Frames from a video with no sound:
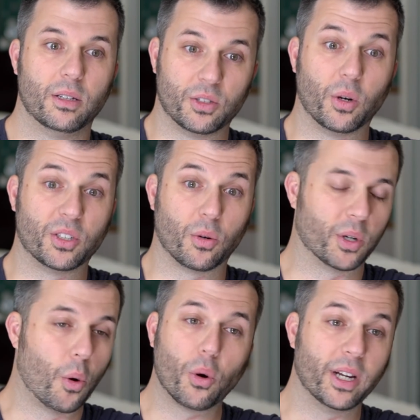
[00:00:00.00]
So I start
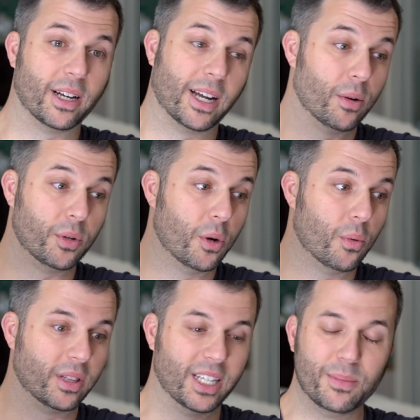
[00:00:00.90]
recording and I don't know
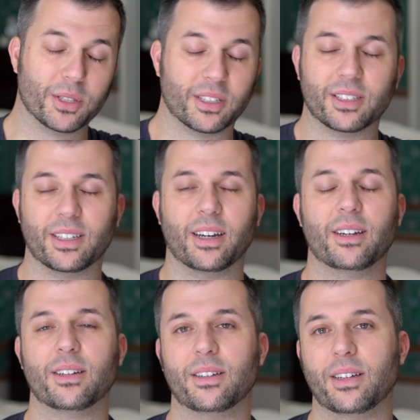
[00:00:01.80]
what the email's gonna
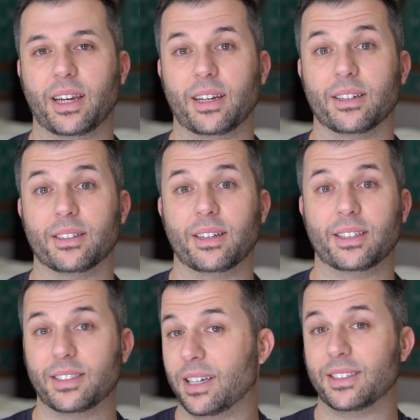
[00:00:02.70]
say, and
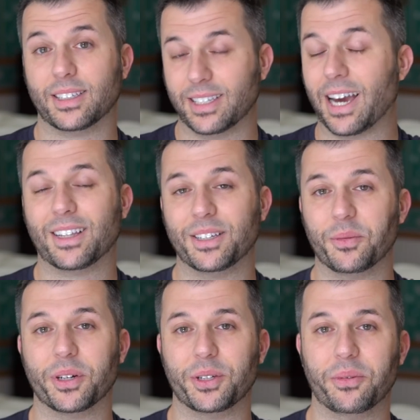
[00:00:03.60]
it says exactly
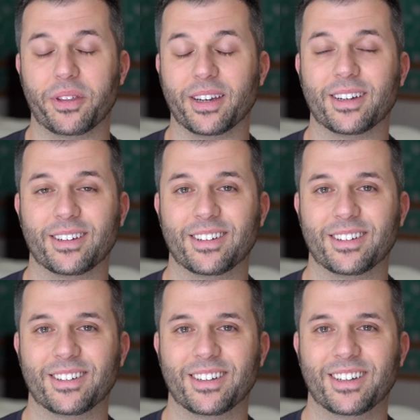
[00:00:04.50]
what you think
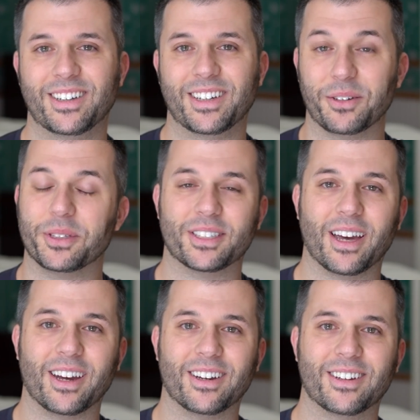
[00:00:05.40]
it would
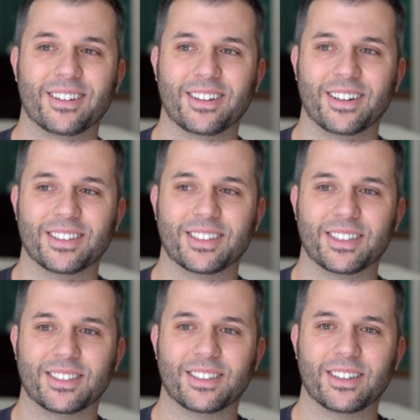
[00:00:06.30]
say, and it
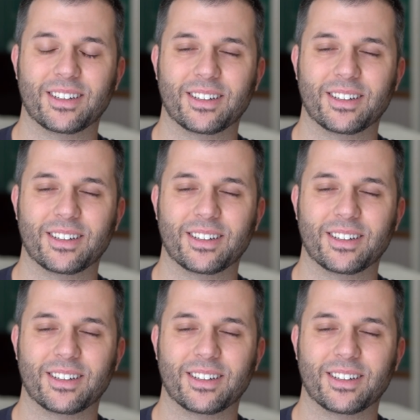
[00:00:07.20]
says,